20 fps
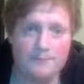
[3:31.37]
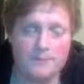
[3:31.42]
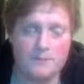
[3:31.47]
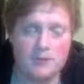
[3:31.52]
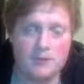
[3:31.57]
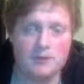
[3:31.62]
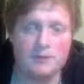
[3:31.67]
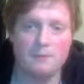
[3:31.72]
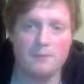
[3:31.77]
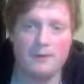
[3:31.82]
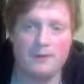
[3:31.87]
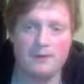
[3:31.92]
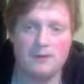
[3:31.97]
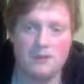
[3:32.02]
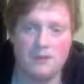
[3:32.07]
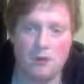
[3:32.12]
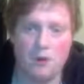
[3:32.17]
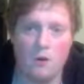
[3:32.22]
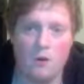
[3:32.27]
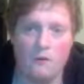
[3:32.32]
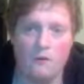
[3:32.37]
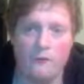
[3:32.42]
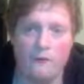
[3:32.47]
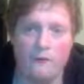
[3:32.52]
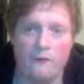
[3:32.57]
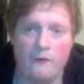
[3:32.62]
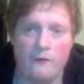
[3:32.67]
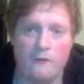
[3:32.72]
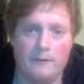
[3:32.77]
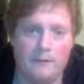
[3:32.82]
something is off
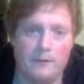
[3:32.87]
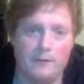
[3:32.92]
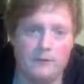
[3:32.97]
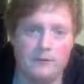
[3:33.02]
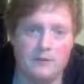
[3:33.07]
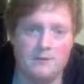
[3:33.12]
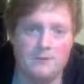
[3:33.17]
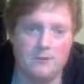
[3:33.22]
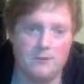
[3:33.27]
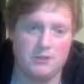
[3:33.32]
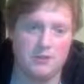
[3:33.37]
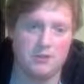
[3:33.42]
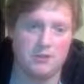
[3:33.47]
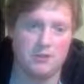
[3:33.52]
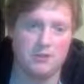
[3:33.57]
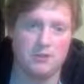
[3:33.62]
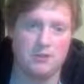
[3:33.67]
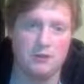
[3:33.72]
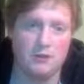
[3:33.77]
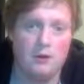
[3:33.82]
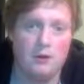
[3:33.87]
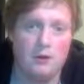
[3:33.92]
in this position.